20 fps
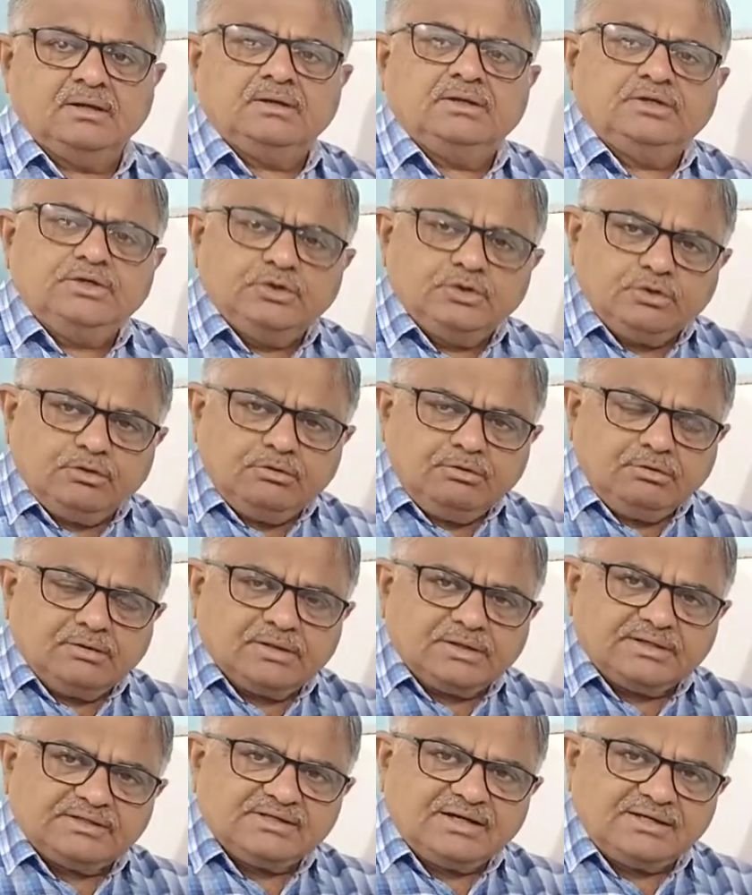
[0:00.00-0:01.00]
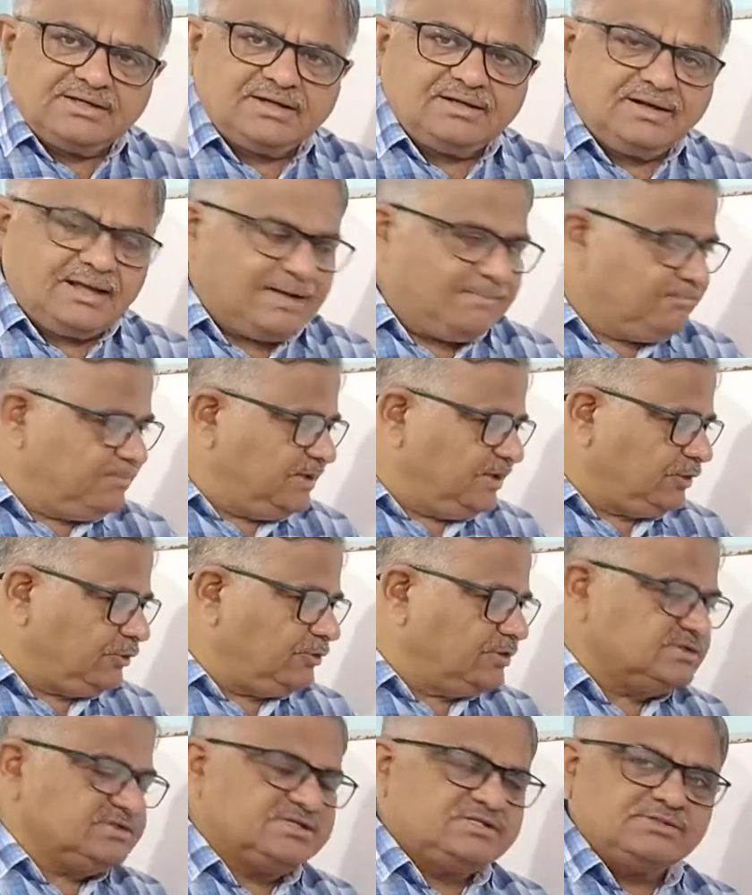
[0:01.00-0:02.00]
You know, resultant amplitude
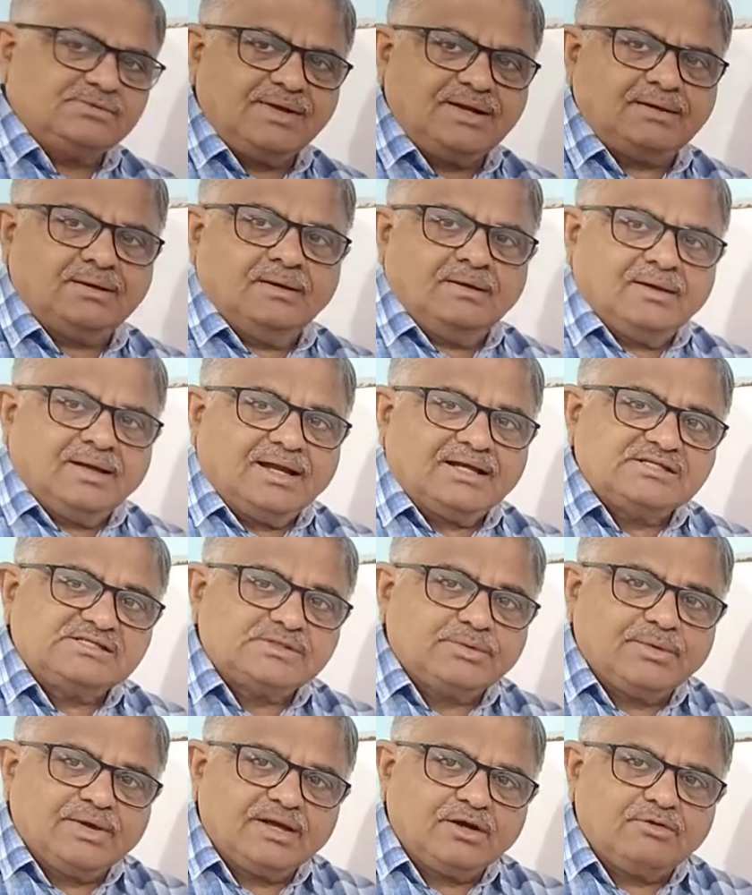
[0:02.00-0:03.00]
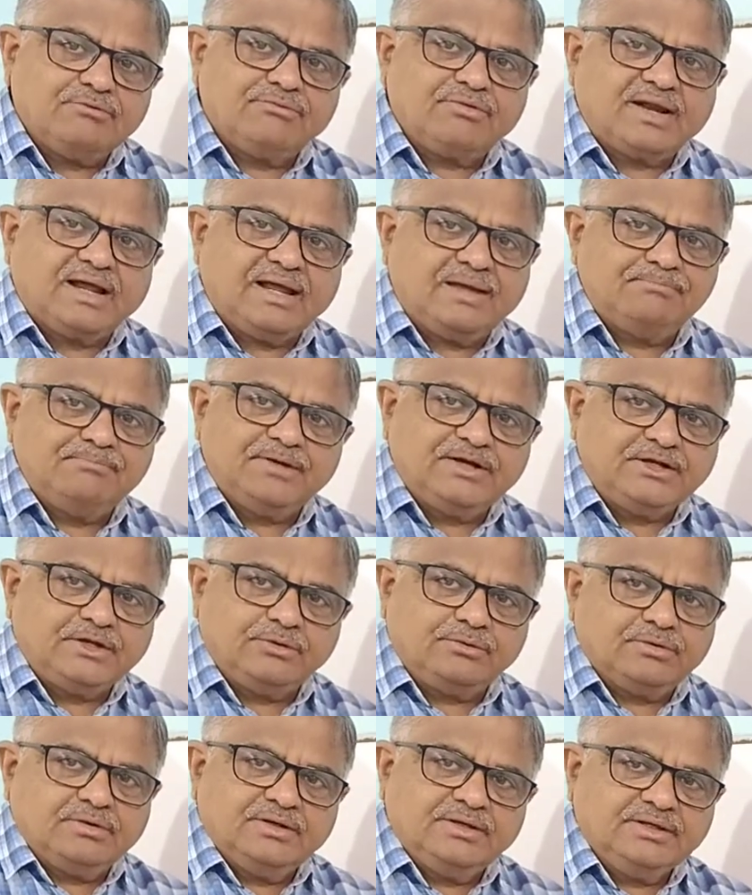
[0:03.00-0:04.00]
is this one, and square of
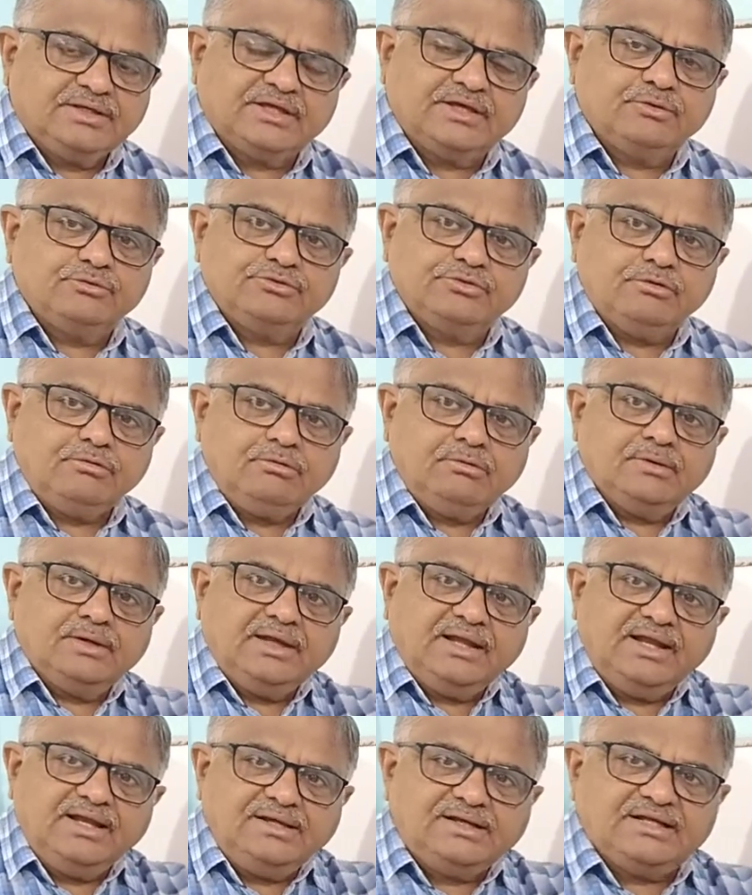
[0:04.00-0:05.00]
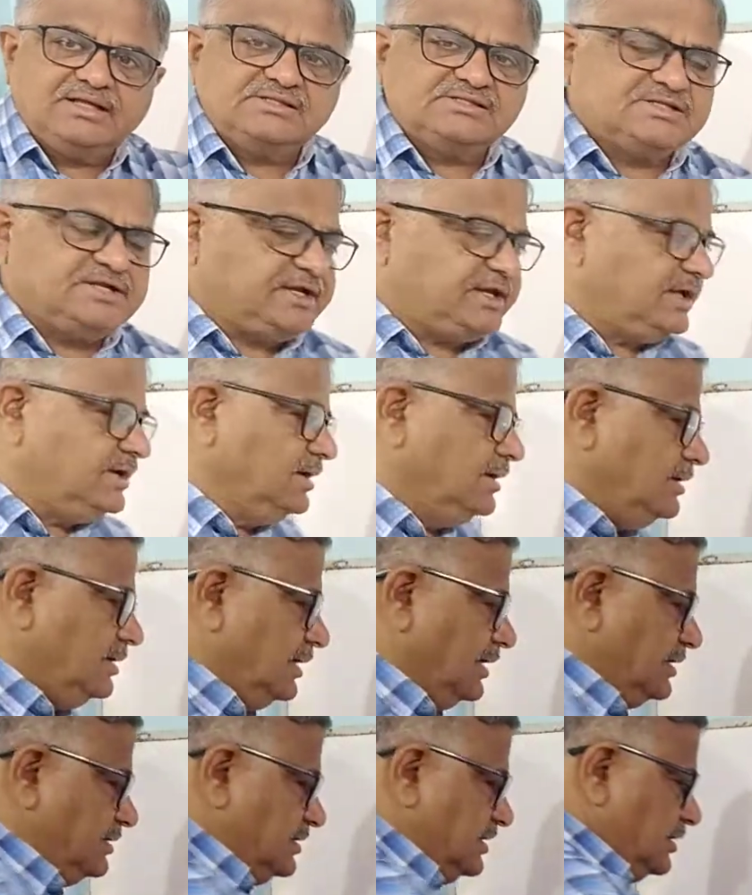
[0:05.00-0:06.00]
amplitude gives you intensity,
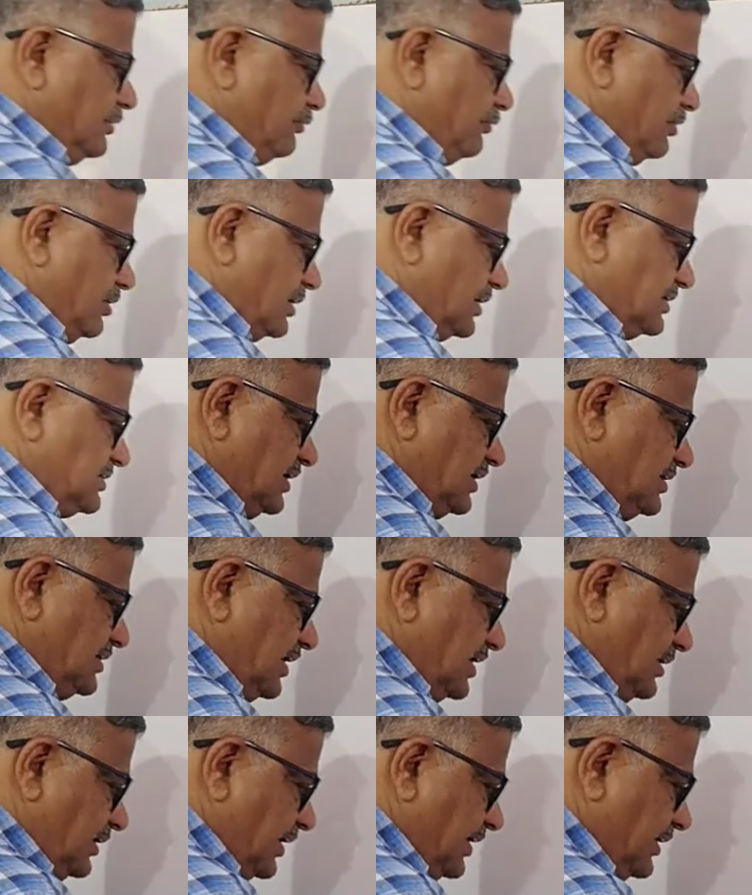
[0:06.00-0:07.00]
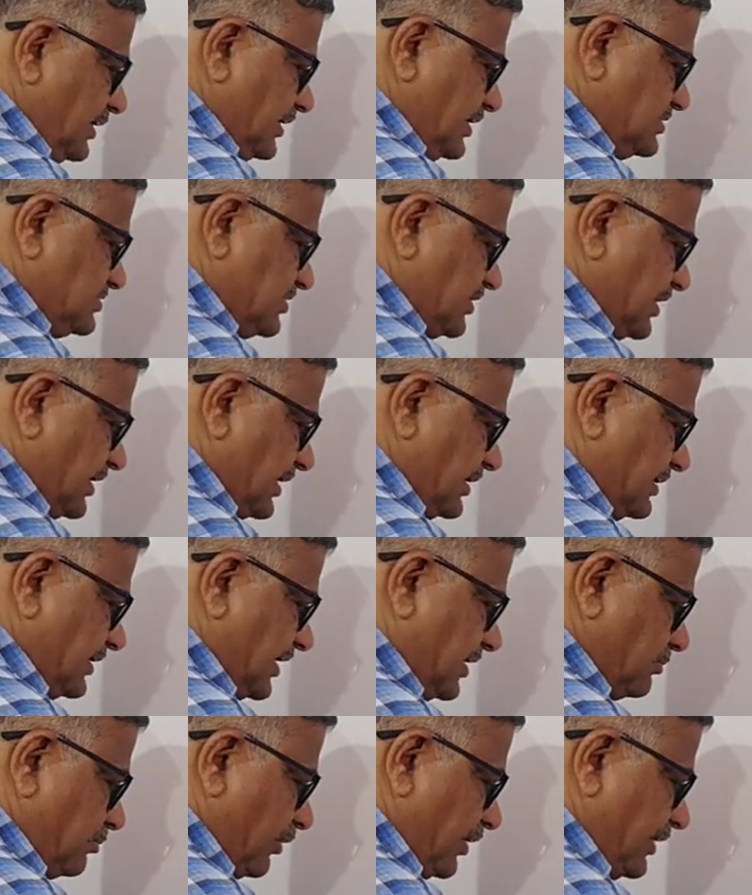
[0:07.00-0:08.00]
and therefore resultant intensity at
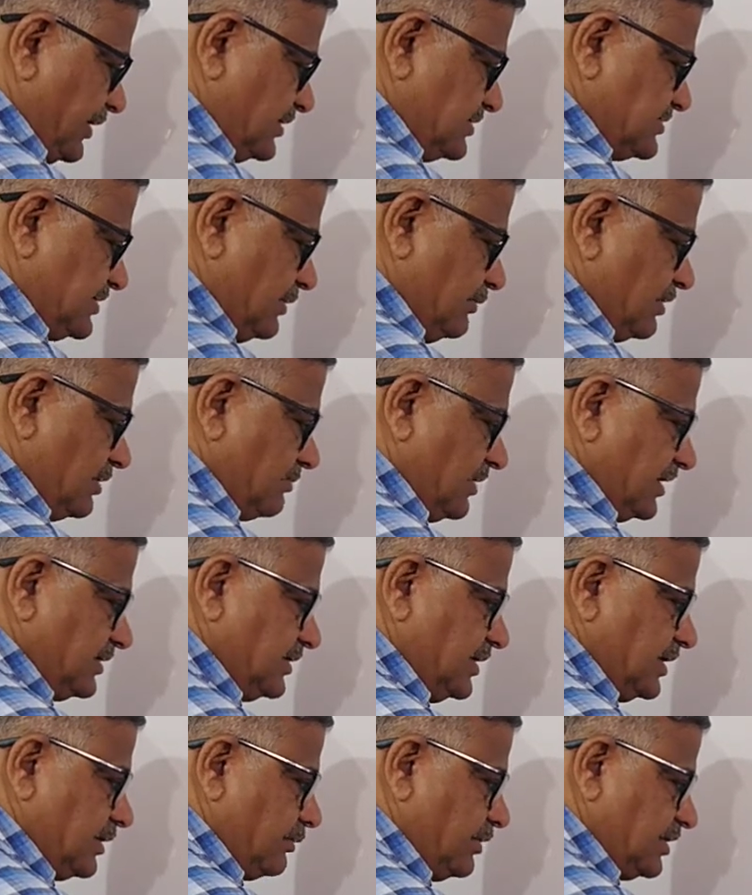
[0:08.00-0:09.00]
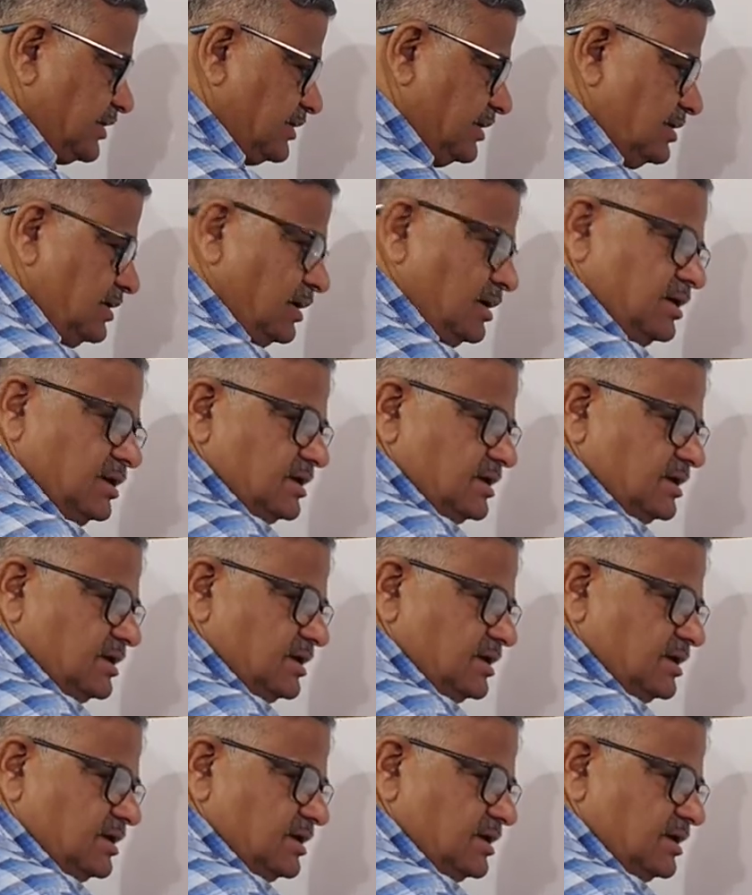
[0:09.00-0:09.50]
that point is given by the equation.